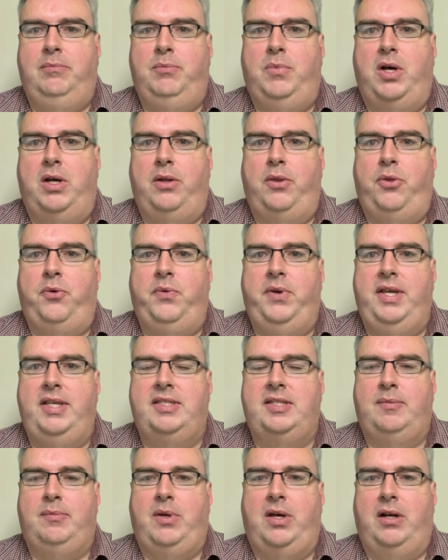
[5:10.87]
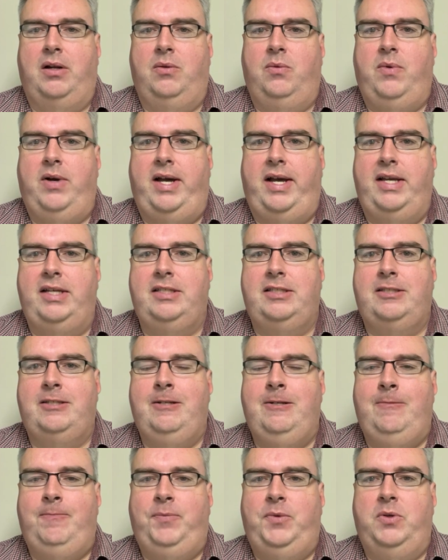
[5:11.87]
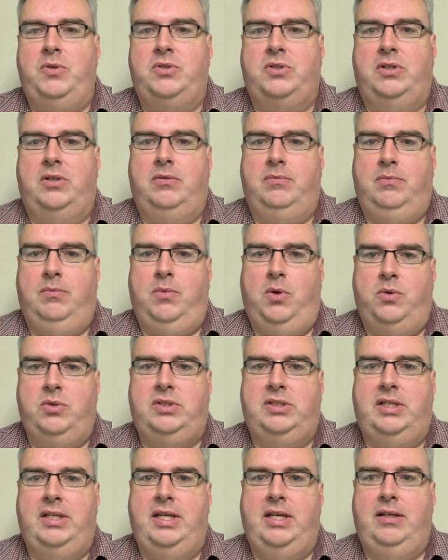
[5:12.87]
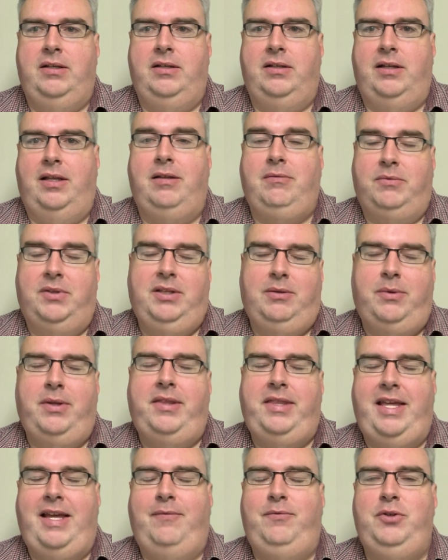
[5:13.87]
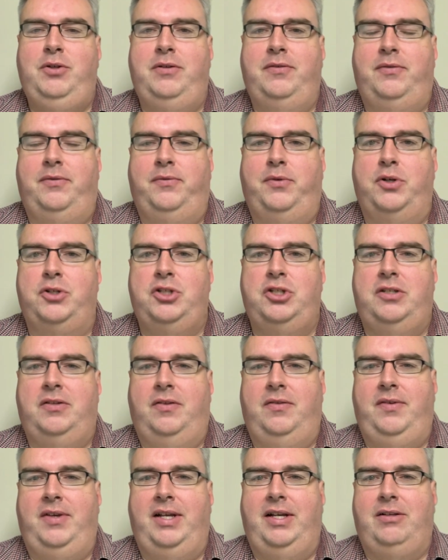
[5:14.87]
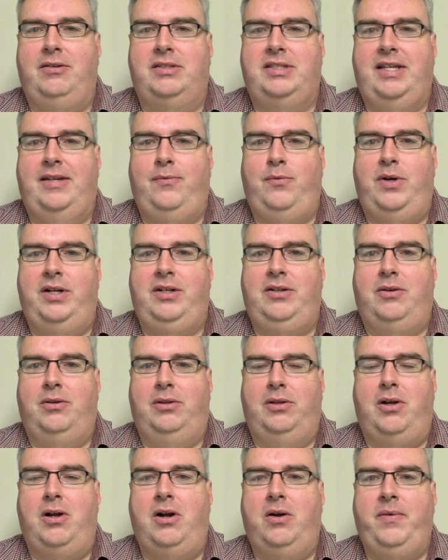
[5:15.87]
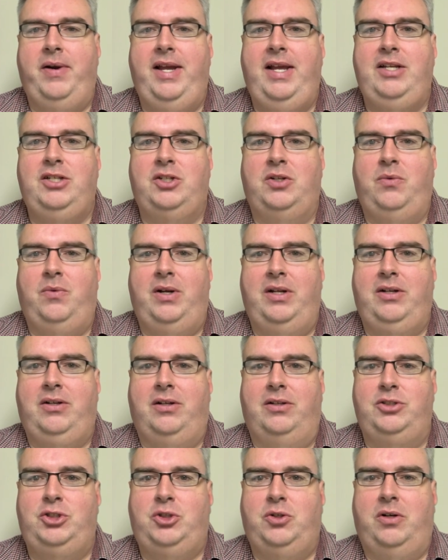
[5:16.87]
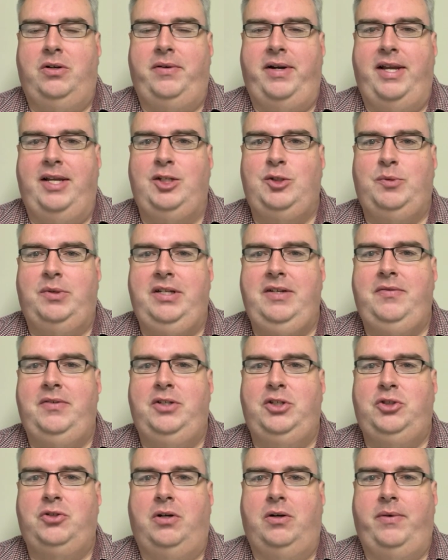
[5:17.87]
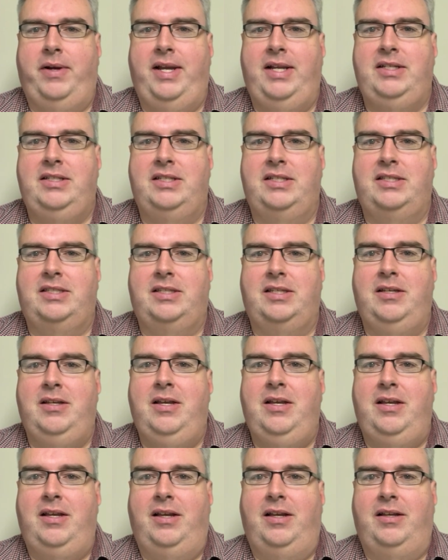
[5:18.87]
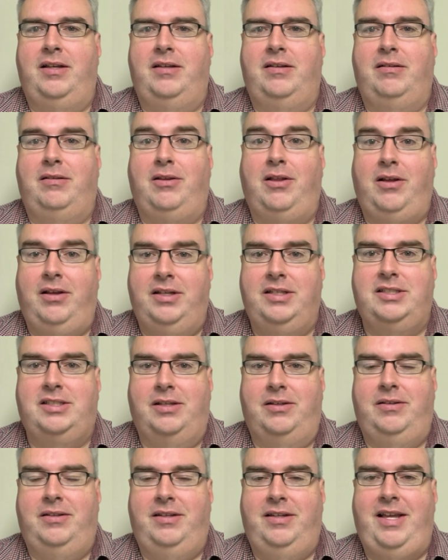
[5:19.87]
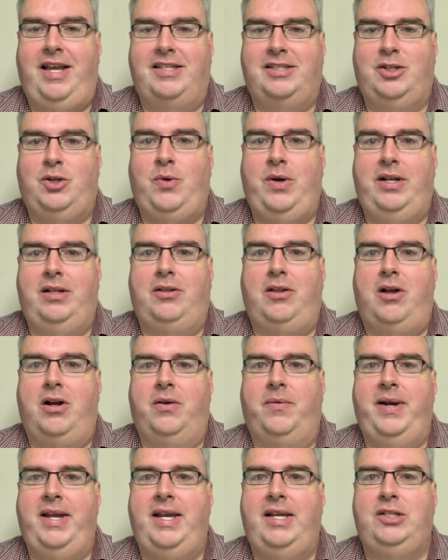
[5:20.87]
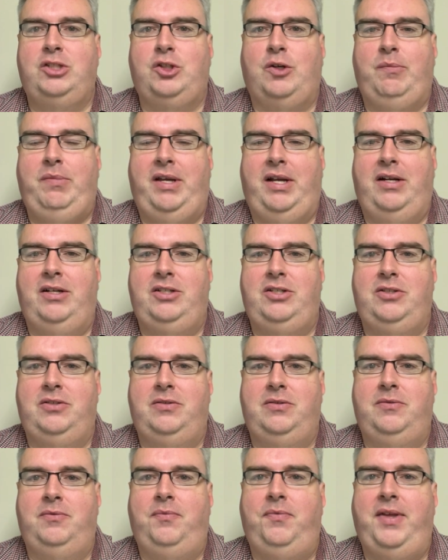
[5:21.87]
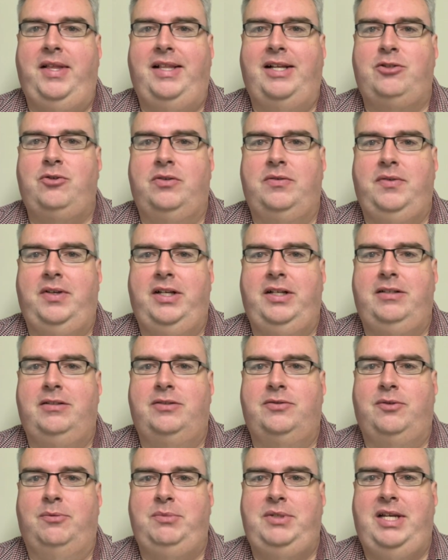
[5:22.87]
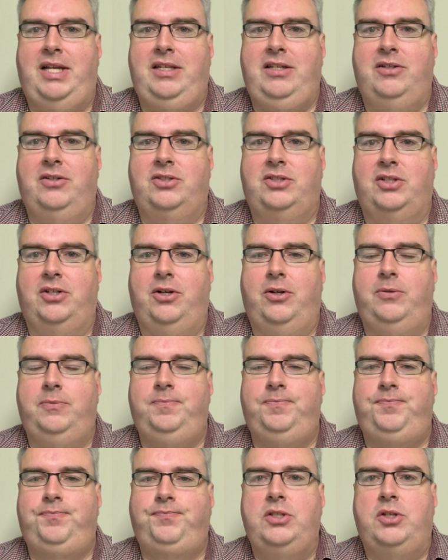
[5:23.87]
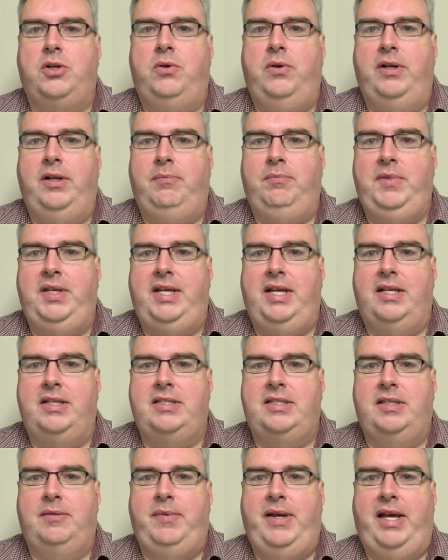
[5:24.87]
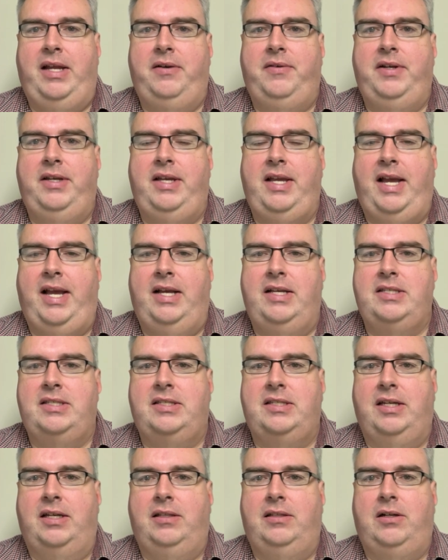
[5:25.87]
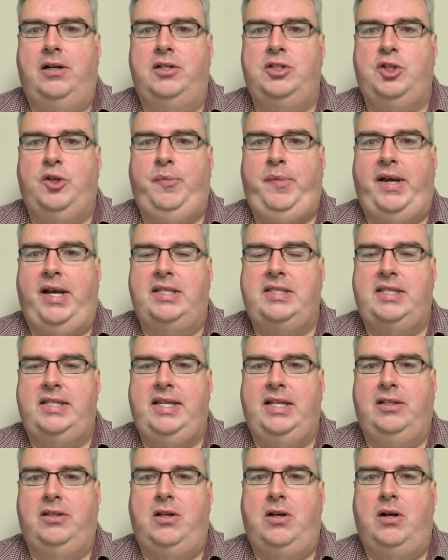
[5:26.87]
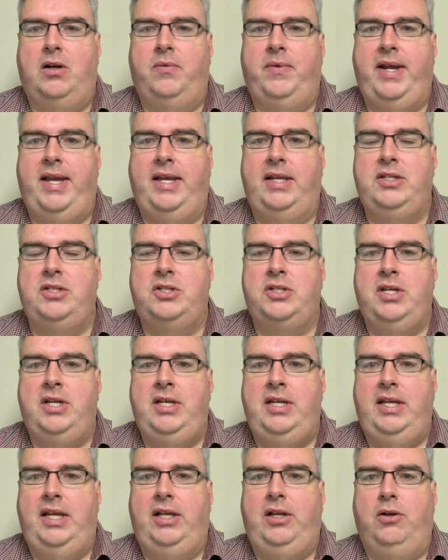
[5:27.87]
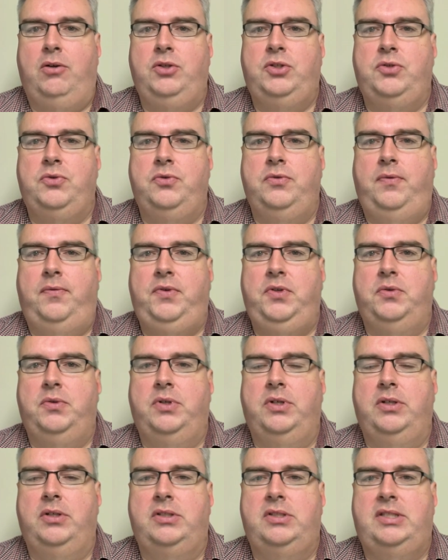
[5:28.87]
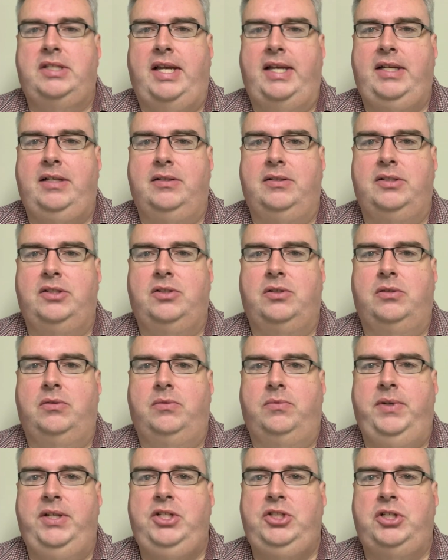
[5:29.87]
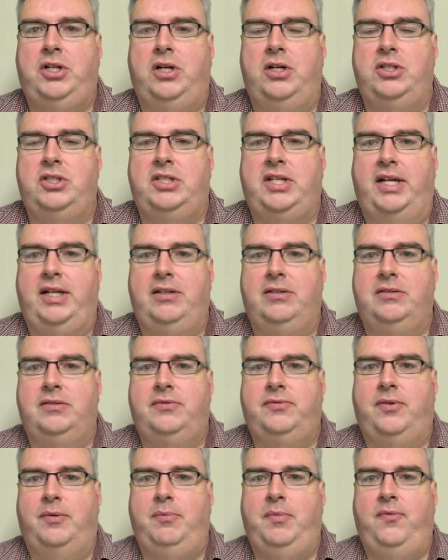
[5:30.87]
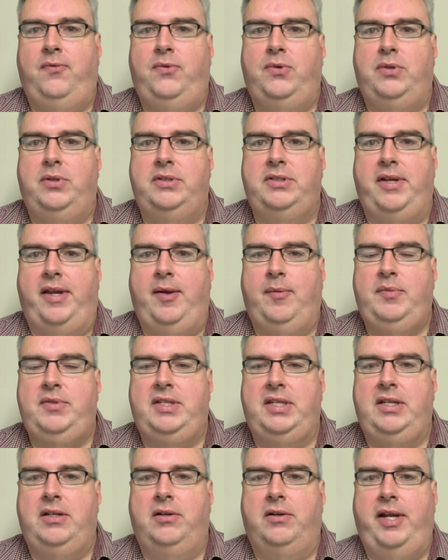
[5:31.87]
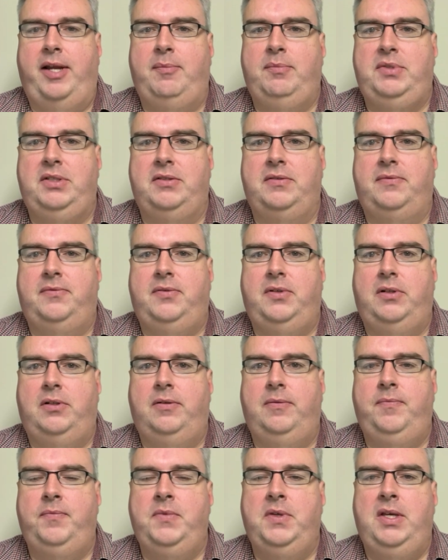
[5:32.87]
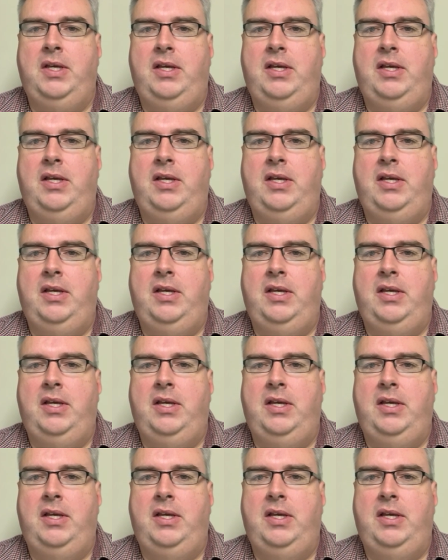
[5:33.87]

Model 3s and Model Ys. Those are mostly, they have two different versions of the vehicles. They have one called long range and one called short range, but even the short range has quite a long range compared to electric vehicles from 10 years ago. So because the battery has a large capacity and long range, it goes through fewer cycles or recharge cycles from full to empty or empty to full.